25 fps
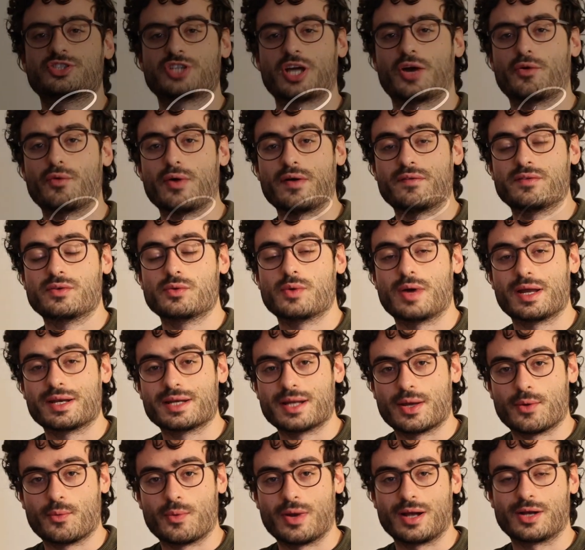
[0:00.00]
Ciao
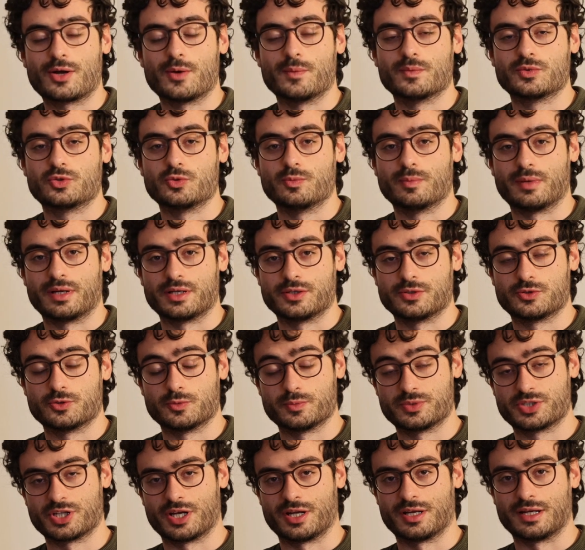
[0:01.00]
everyone and welcome to my
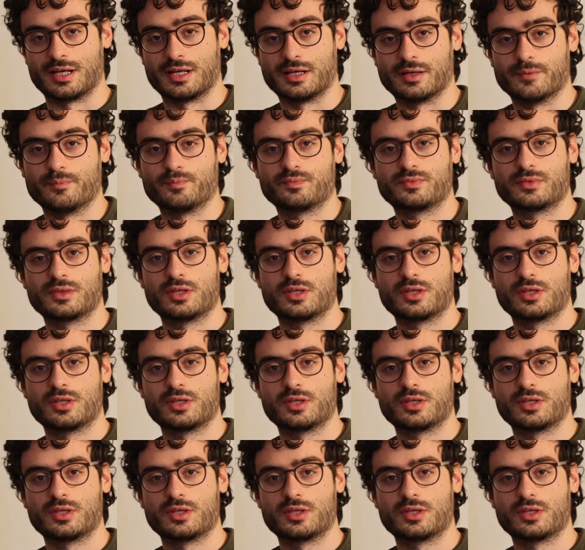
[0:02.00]
YouTube channel.